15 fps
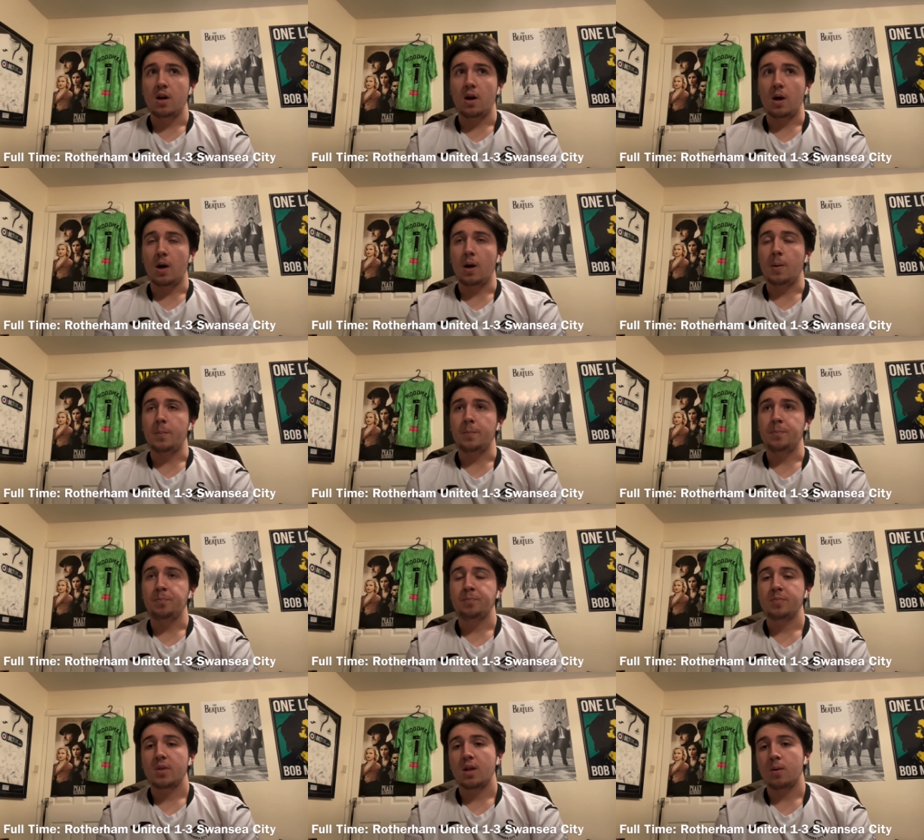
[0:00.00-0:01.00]
Um,
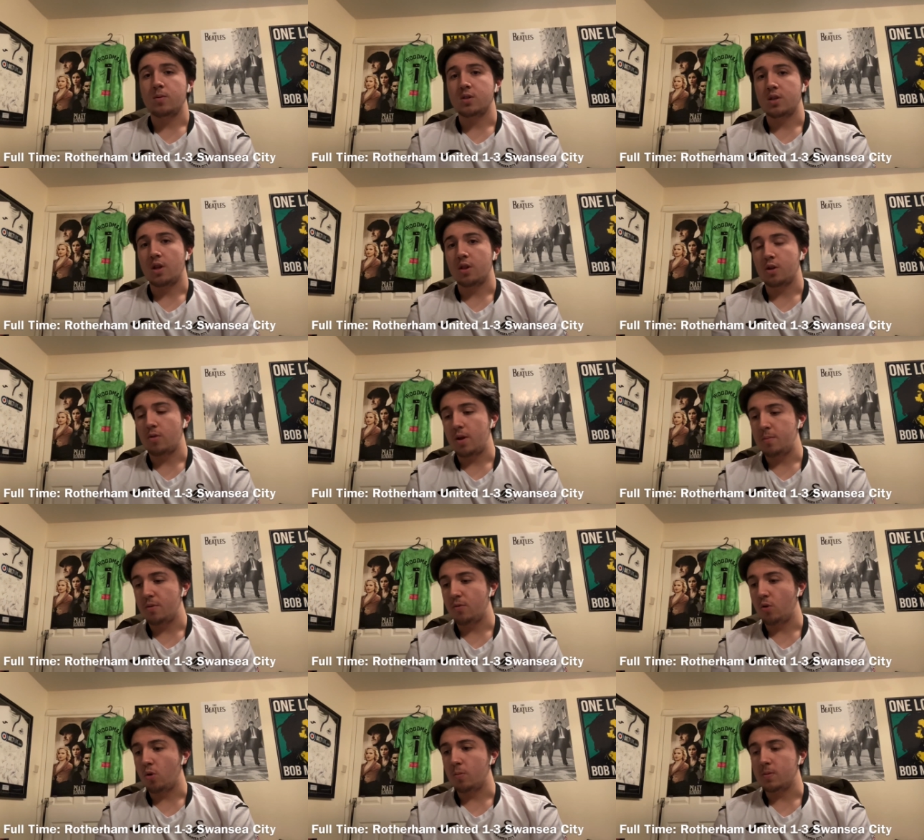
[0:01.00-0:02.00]
it was another great
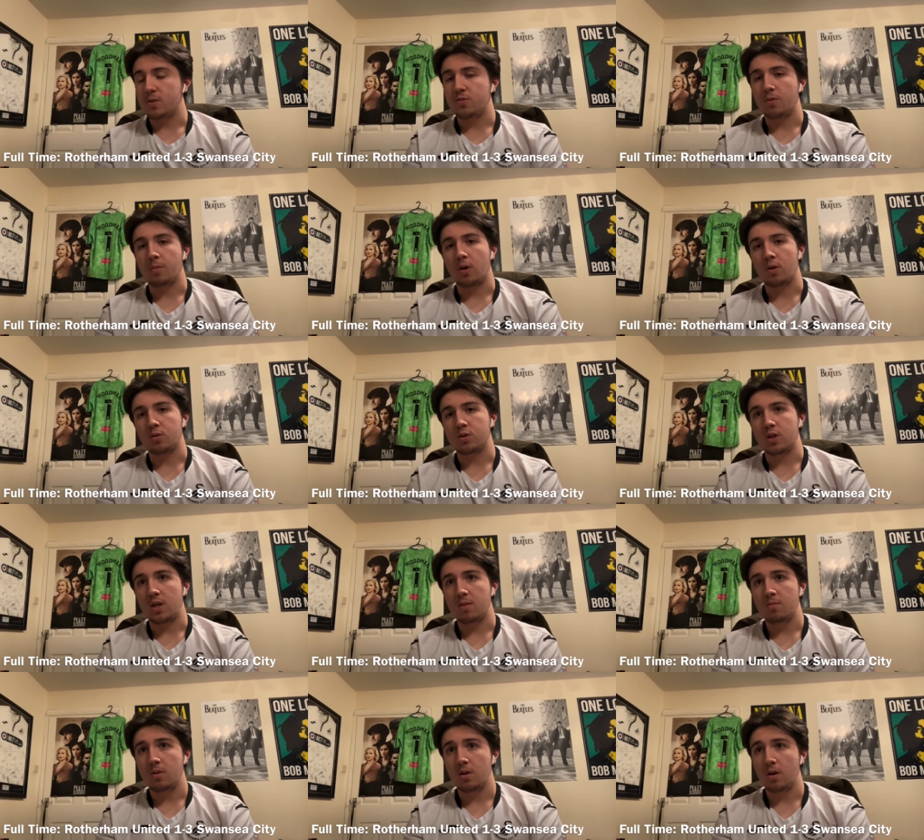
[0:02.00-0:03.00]
performance from the whole
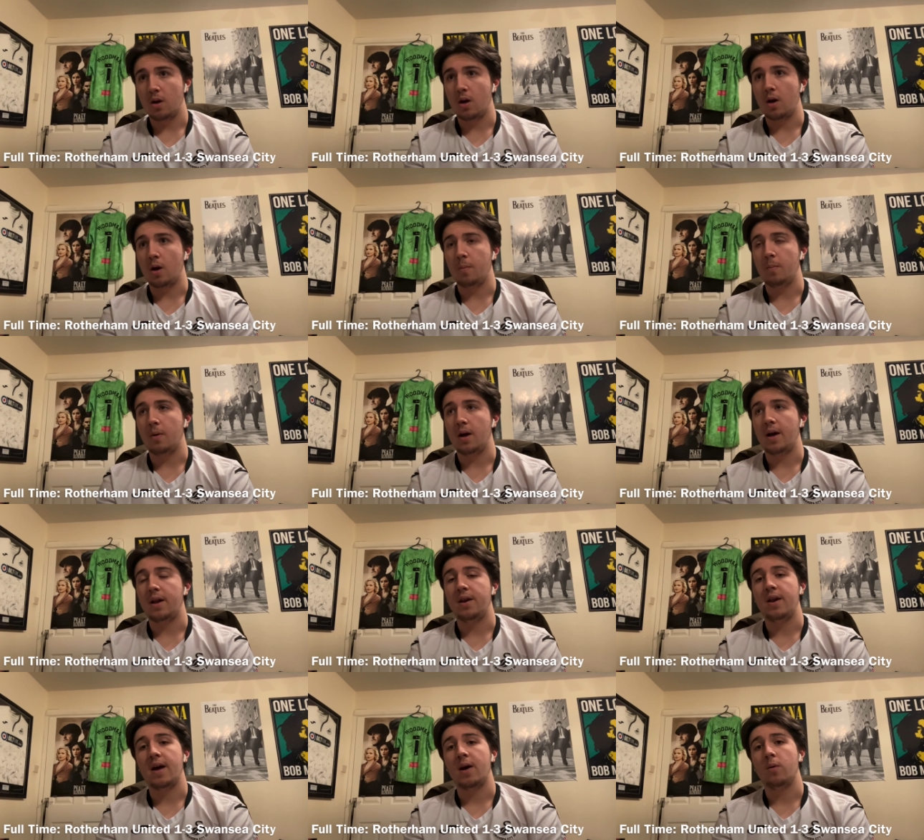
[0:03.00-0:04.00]
team, um,
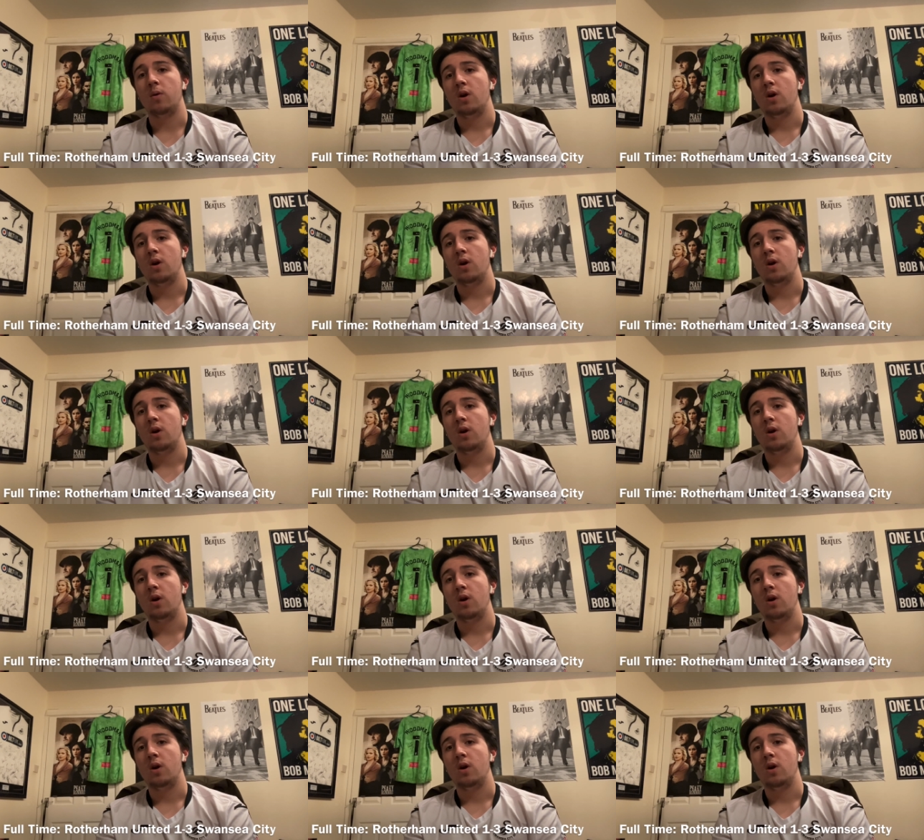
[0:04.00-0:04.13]
and now